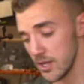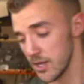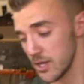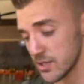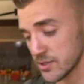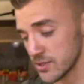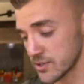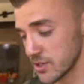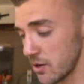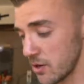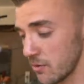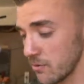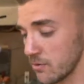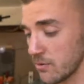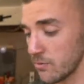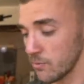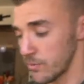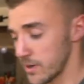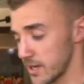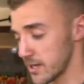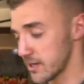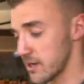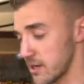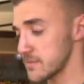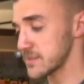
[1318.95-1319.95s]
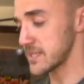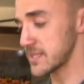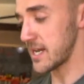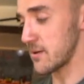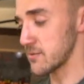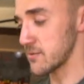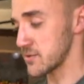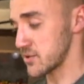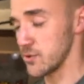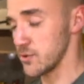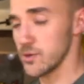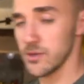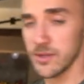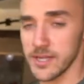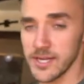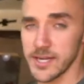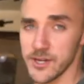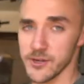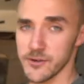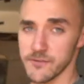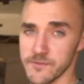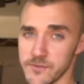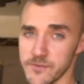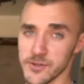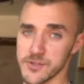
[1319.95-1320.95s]
So when it comes down to cleaning
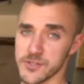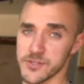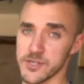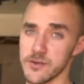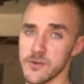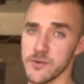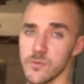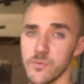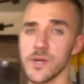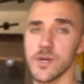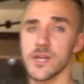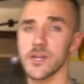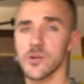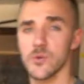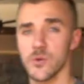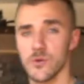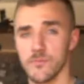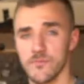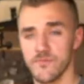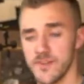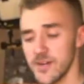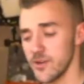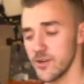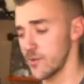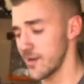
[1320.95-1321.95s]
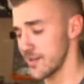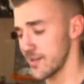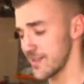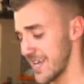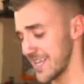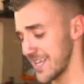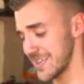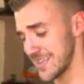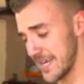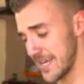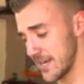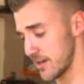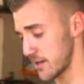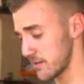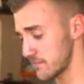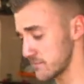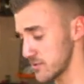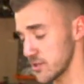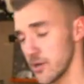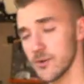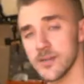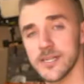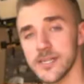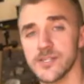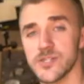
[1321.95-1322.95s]
your filter, we can do a video on that later.
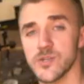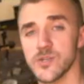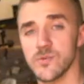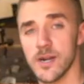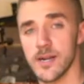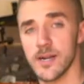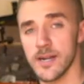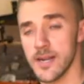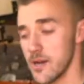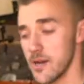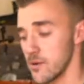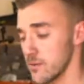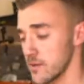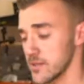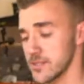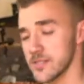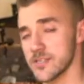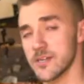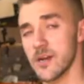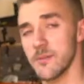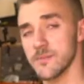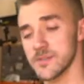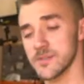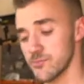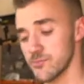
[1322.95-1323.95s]
Don't need to right now because it comes